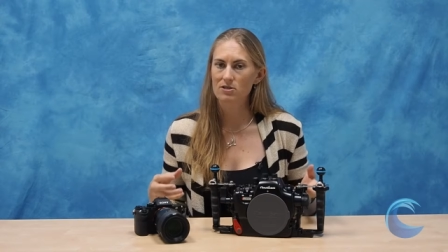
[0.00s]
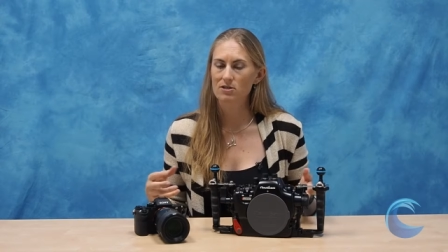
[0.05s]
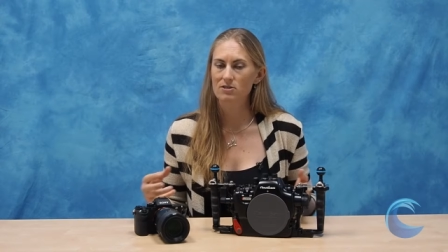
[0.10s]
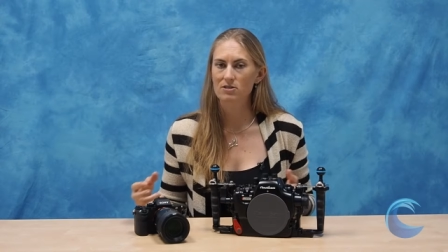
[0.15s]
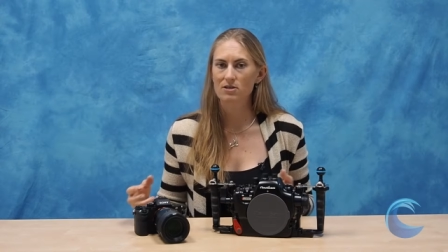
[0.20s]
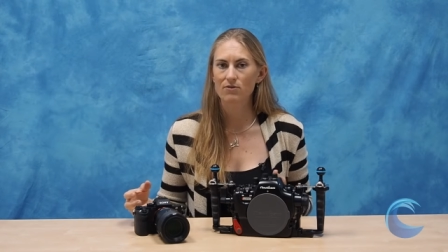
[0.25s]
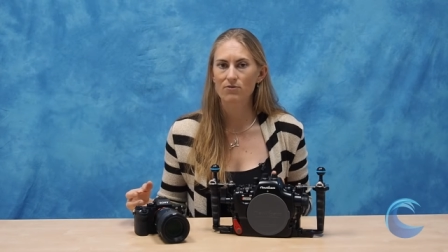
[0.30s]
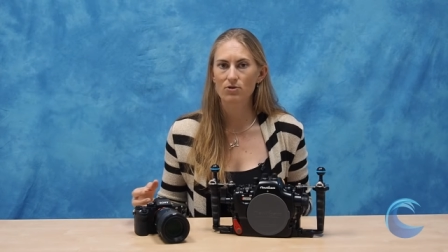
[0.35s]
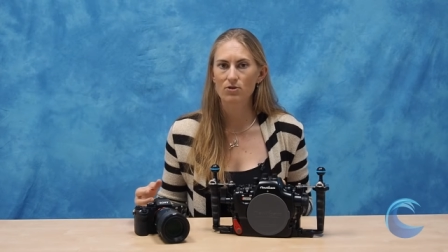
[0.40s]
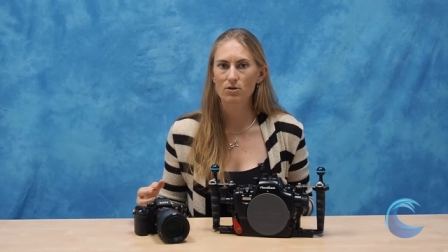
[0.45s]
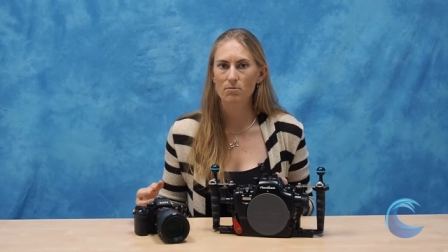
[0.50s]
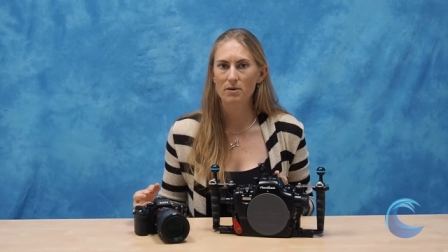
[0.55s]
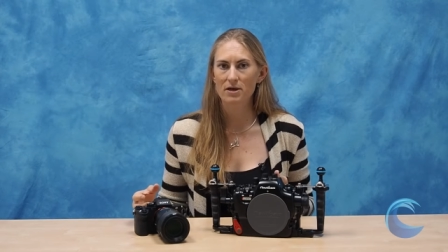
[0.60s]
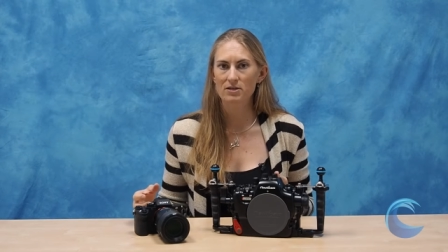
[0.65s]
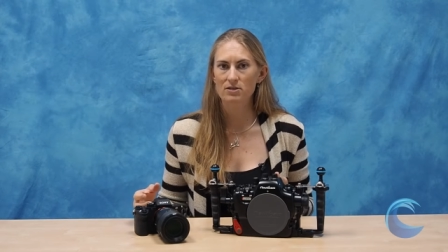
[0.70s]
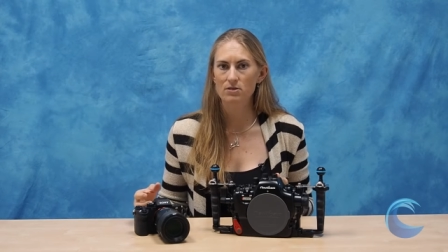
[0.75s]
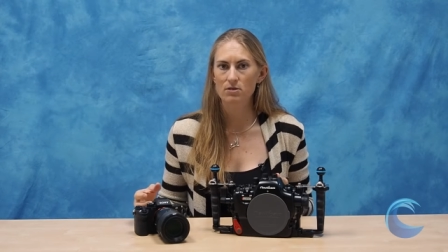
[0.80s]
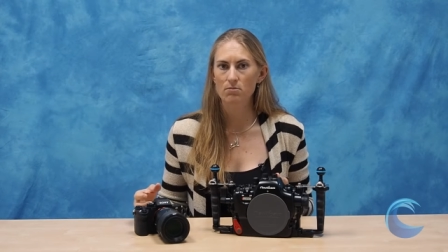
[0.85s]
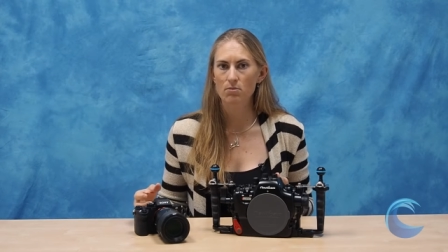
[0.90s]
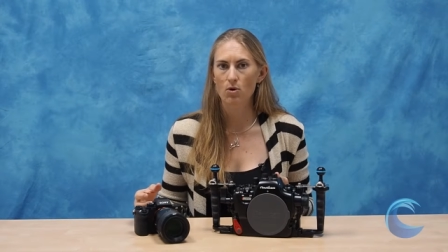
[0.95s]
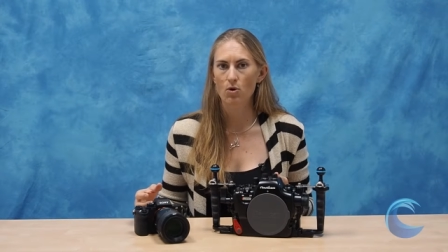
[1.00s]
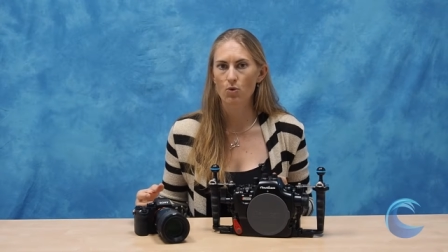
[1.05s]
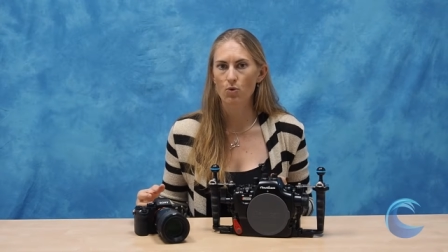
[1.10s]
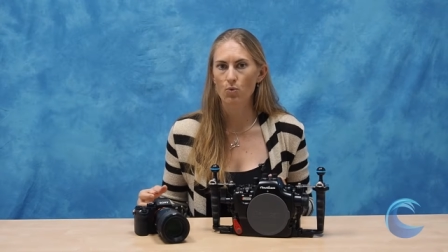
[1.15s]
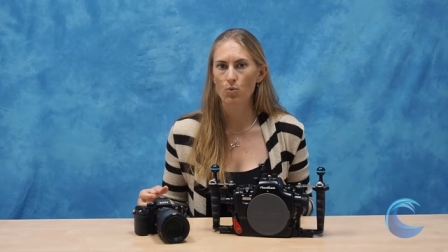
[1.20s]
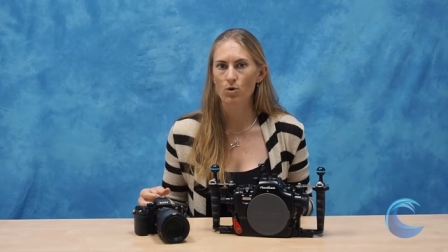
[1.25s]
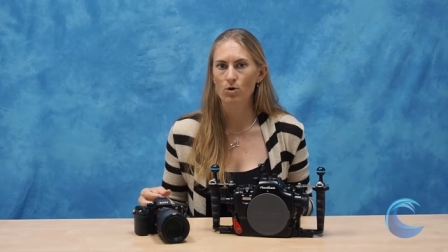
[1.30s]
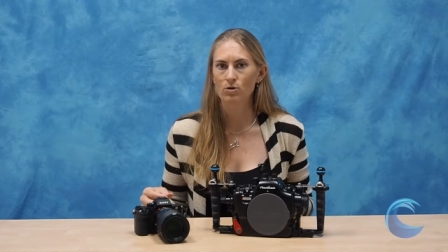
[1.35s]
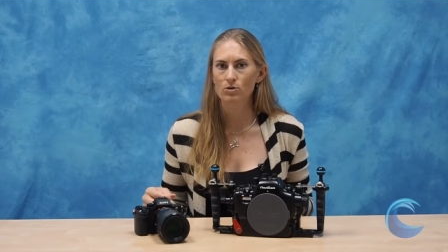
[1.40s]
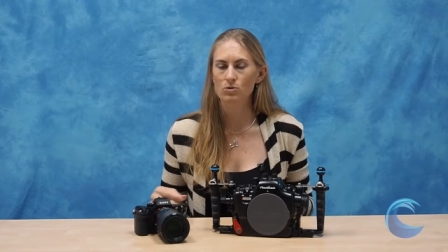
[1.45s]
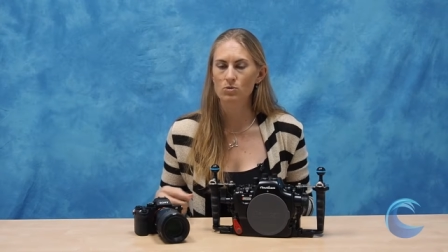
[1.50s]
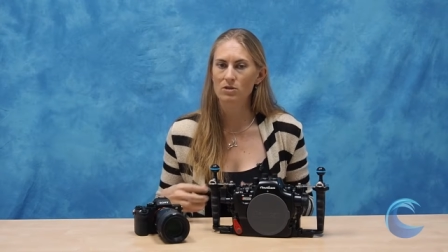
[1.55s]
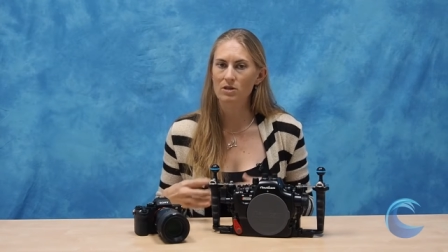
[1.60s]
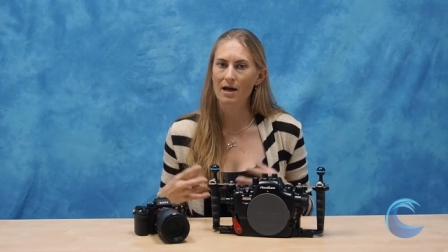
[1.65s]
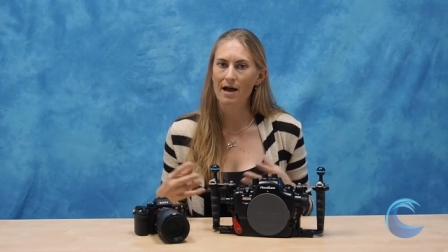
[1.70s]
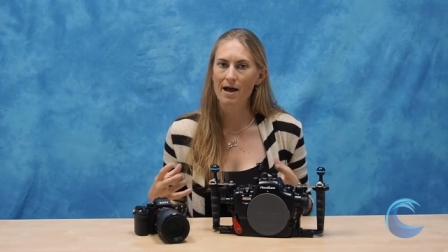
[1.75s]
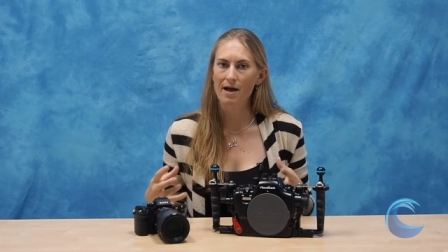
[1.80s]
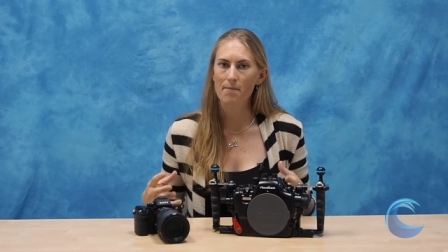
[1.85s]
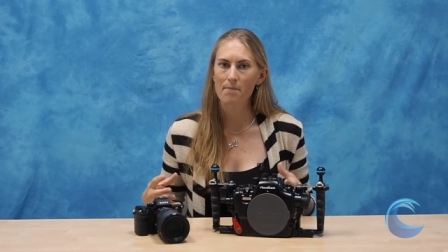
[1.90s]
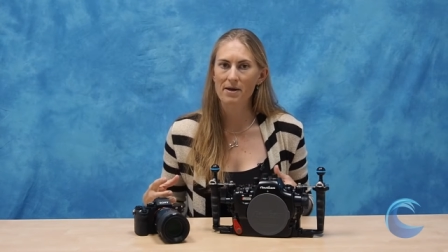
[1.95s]
does give you the best of both worlds with the
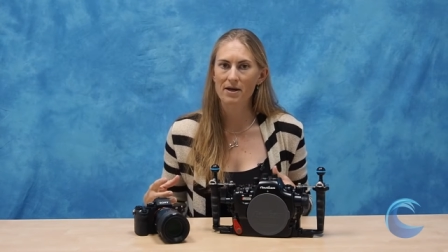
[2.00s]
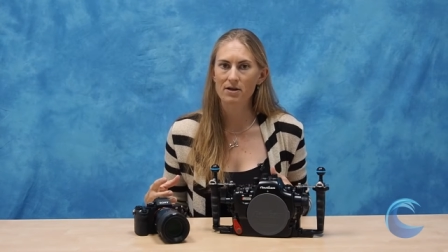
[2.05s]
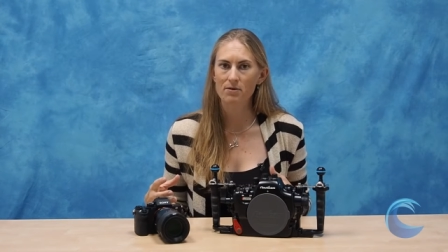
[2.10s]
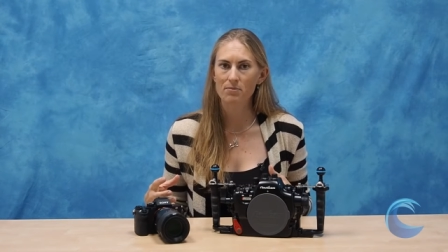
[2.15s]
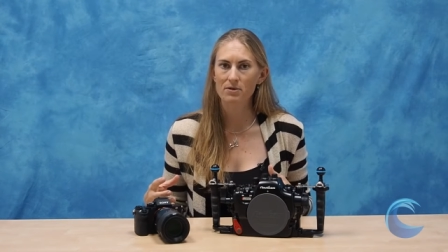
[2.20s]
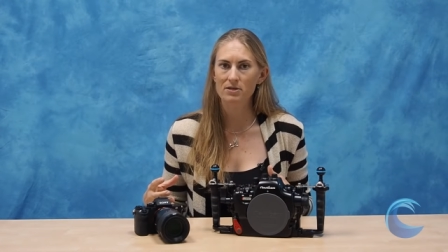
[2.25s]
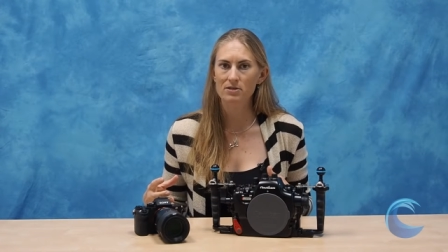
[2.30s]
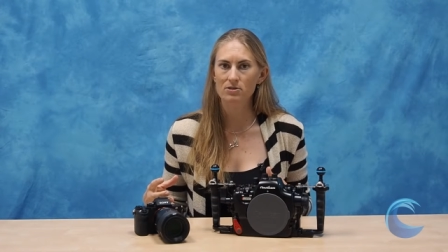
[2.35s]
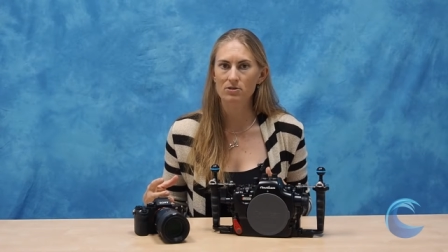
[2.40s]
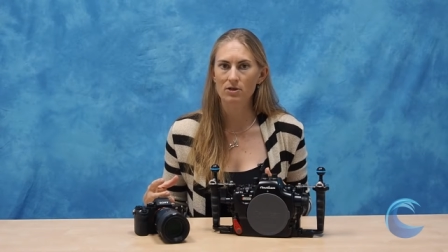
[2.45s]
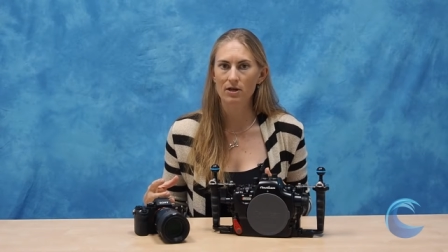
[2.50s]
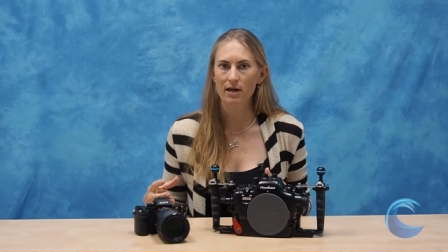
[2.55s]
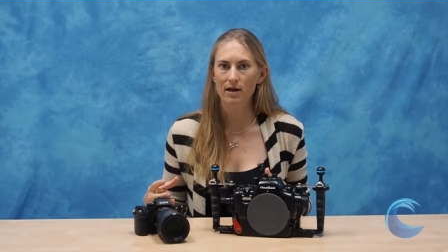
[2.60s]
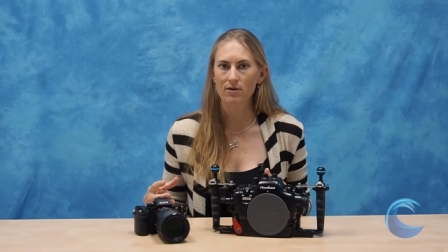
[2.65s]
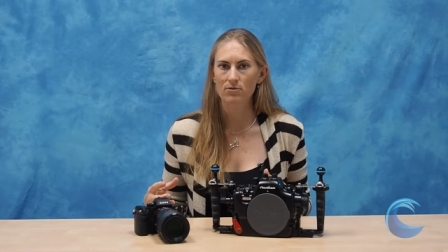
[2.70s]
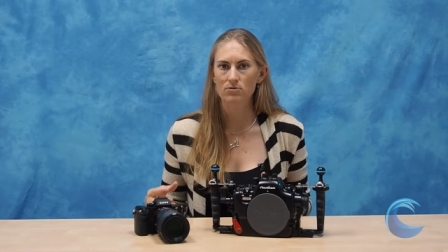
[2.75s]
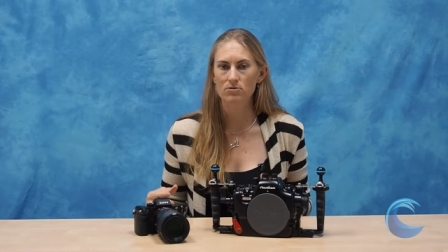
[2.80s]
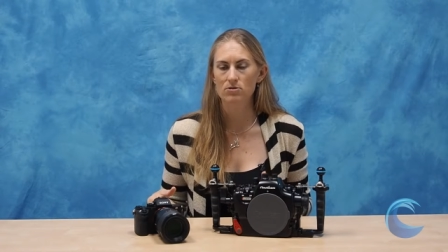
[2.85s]
high megapixel count,